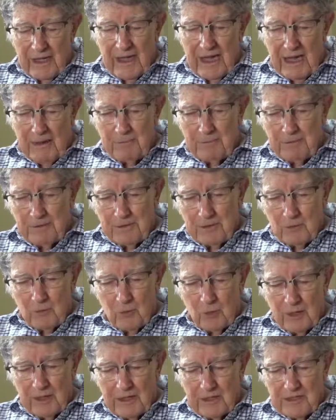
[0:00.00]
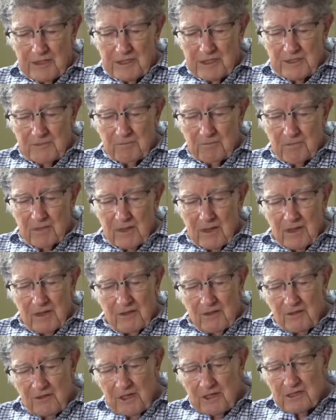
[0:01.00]
happened was
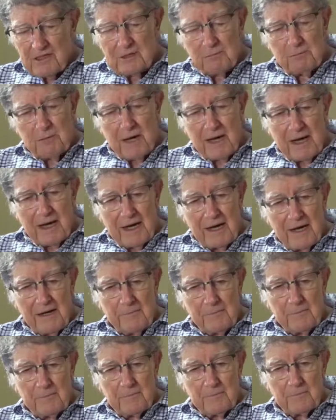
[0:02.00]
this spy